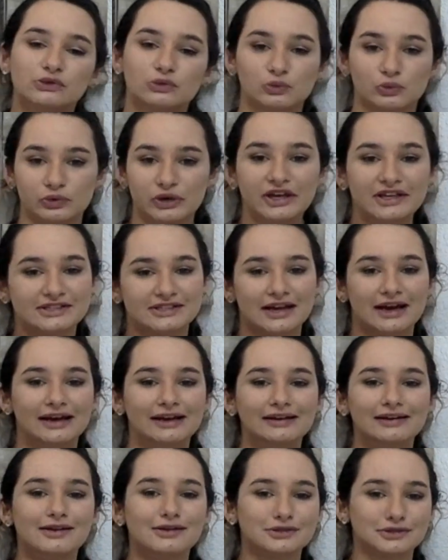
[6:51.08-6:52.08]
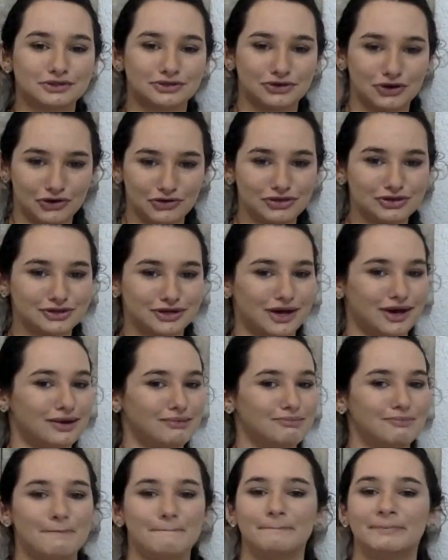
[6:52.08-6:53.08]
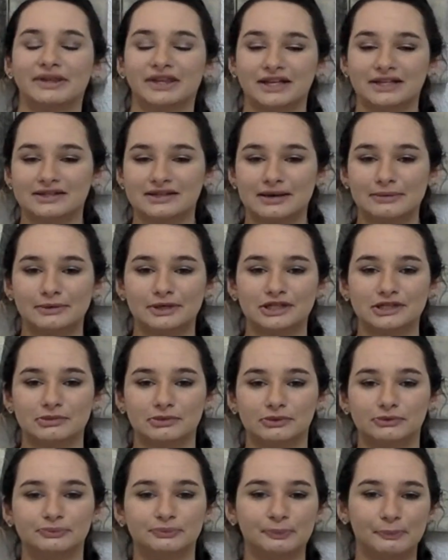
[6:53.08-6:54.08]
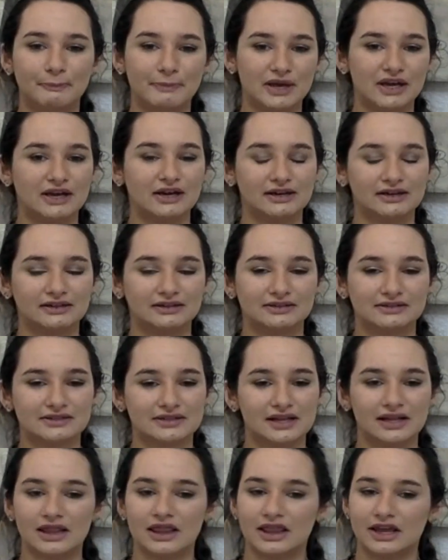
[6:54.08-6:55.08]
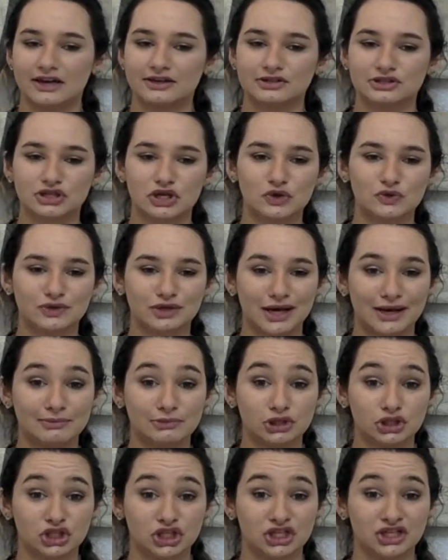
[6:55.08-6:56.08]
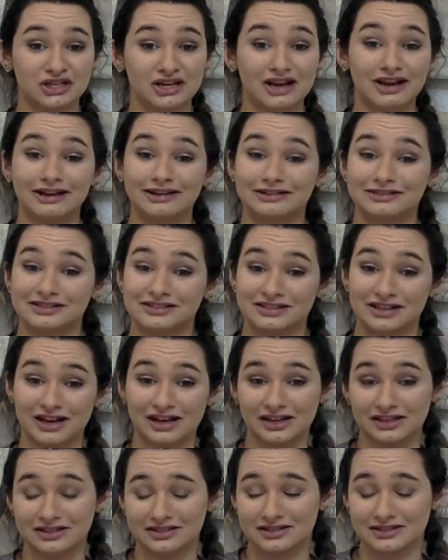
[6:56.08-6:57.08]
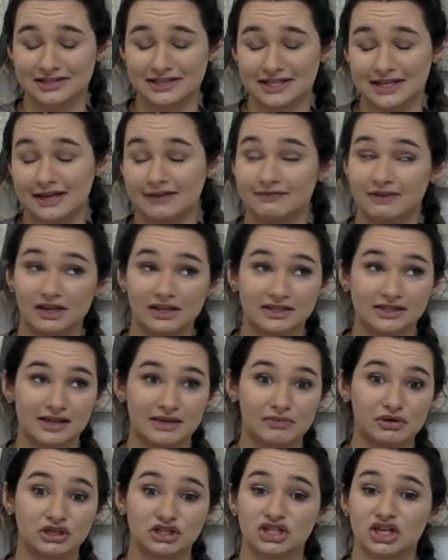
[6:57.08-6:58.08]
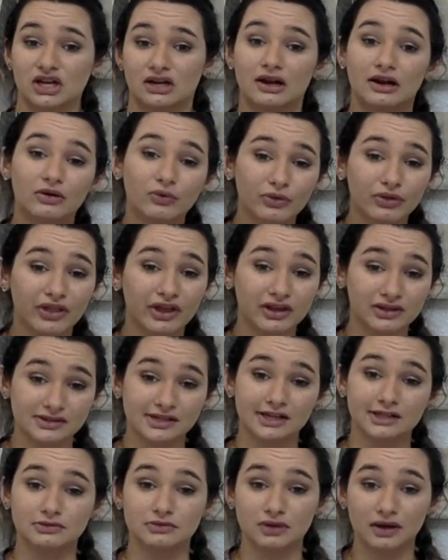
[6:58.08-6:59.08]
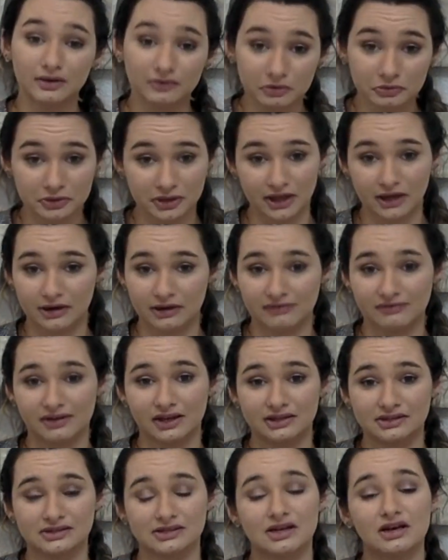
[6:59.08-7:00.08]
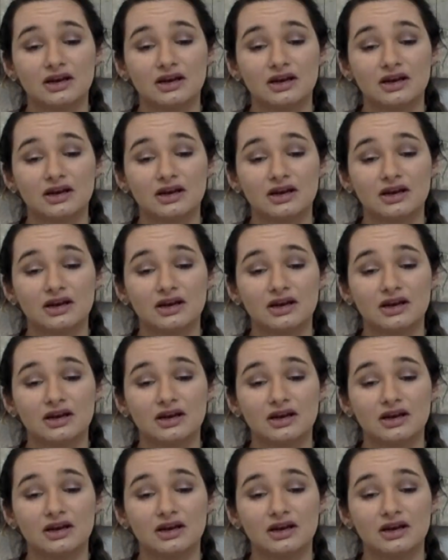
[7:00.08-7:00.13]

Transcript: Reset, start the time, but that's not possible because there's no time machine and science doesn't advance that much. And I don't think science will ever be that advanced.